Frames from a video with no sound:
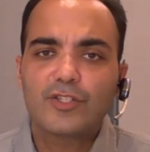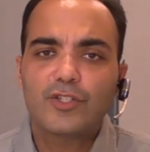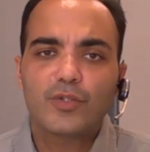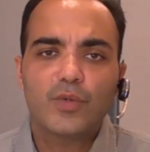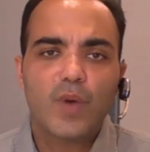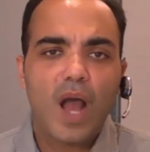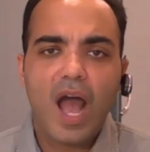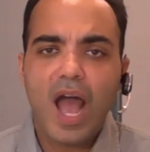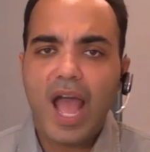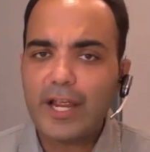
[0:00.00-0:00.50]
to
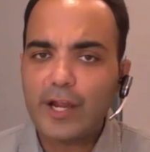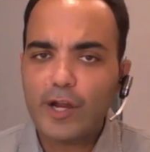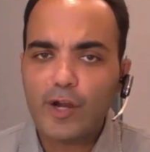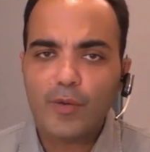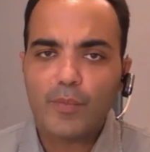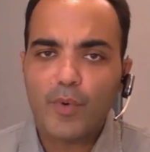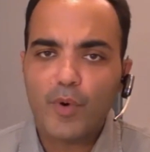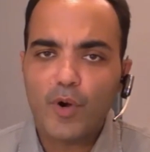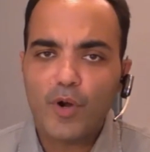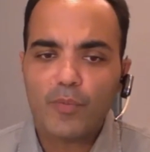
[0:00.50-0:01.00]
hire
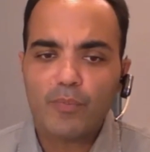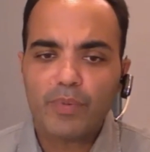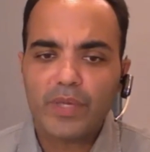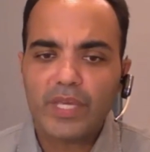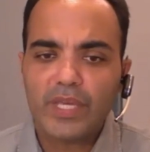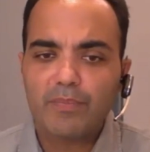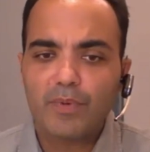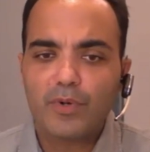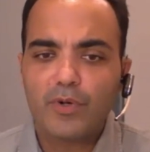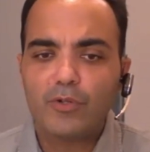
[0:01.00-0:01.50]
more
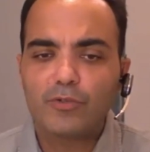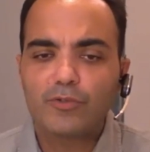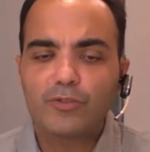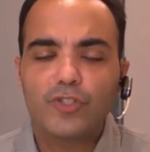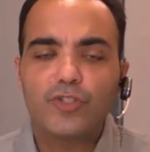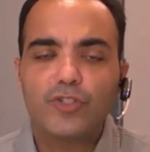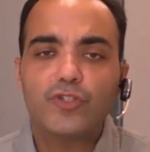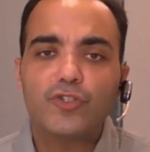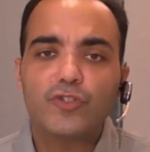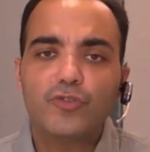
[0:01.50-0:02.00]
people,
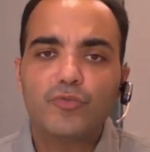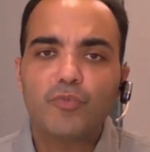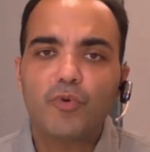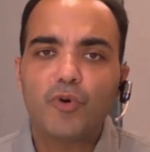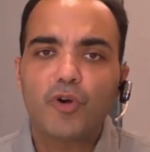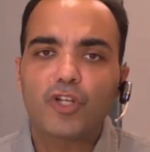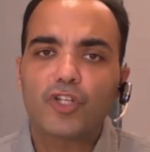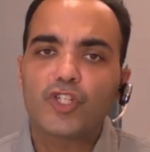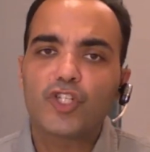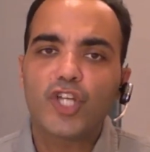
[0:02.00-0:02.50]
to do
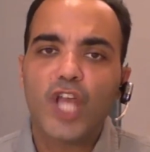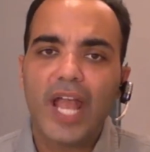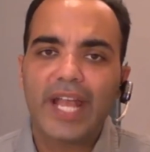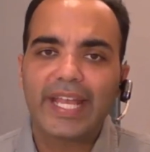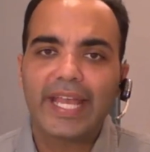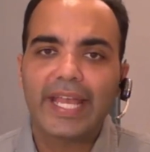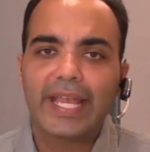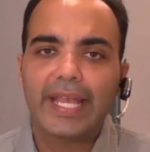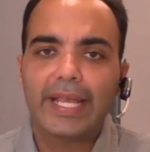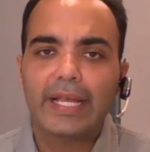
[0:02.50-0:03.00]
more
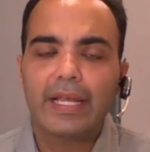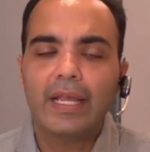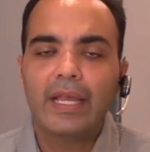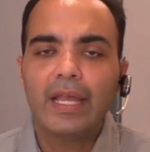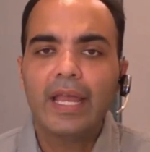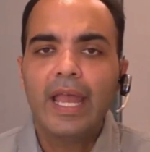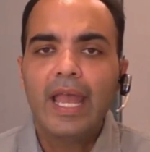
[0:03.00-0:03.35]
checking.